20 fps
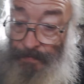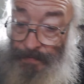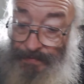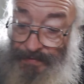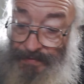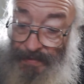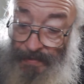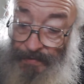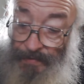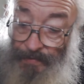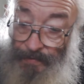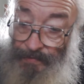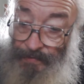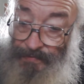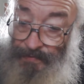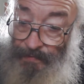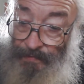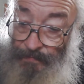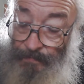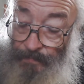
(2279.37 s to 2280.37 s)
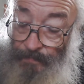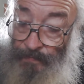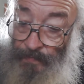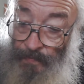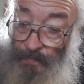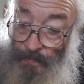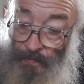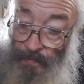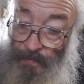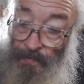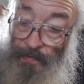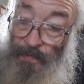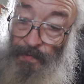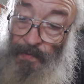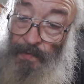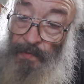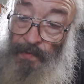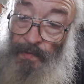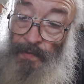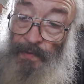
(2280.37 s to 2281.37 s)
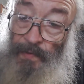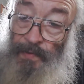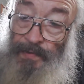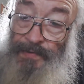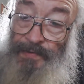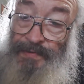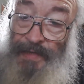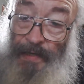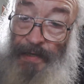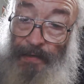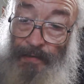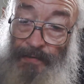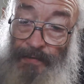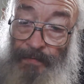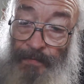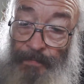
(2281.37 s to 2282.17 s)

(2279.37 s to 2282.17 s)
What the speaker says: to send her some stickers and